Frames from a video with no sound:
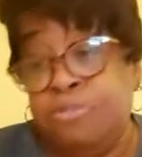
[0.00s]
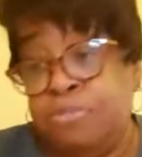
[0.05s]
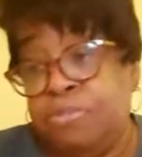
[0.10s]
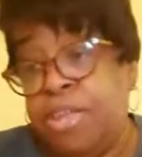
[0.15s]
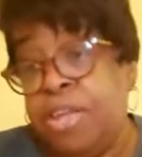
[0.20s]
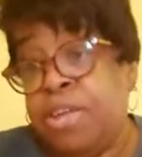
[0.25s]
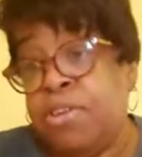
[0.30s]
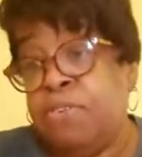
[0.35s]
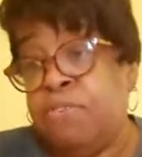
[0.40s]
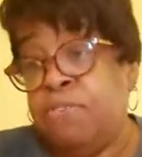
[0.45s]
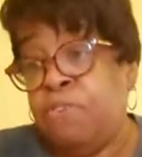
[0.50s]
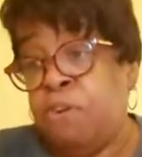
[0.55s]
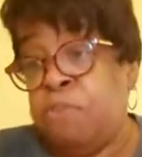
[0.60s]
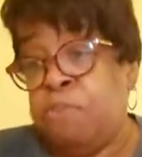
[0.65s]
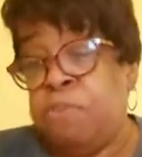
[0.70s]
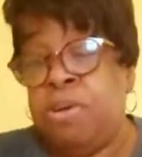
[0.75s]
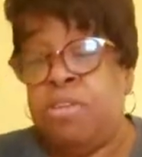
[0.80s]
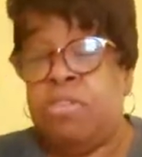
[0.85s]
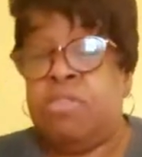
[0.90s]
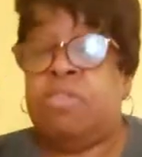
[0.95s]
Thank you very
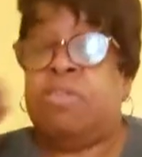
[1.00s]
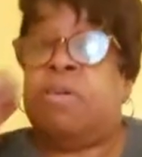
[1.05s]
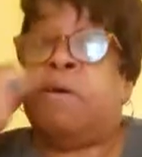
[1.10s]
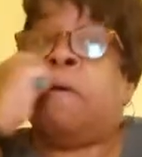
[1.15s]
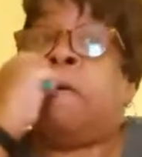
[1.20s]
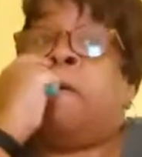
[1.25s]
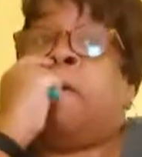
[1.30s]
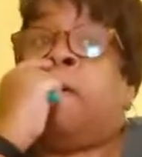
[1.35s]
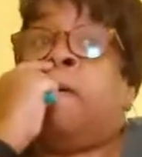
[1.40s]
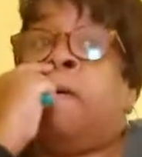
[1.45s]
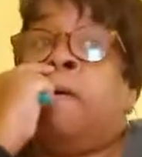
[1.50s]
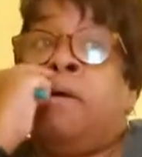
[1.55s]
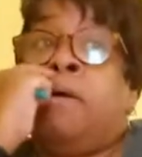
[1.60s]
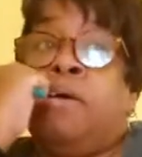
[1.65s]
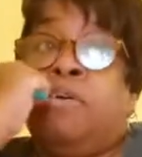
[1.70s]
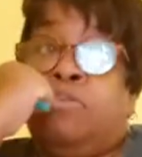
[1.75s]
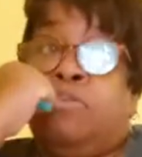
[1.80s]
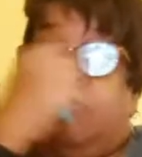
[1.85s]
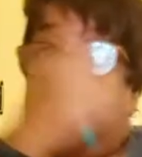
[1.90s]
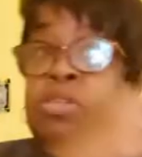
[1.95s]
much.
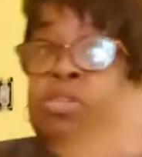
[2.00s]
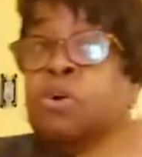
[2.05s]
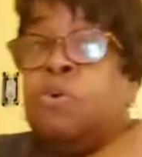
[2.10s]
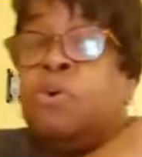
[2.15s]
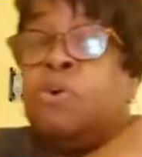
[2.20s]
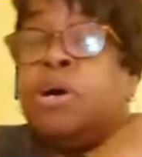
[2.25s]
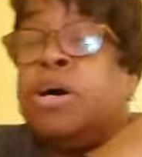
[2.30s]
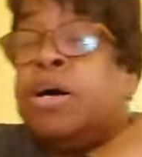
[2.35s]
So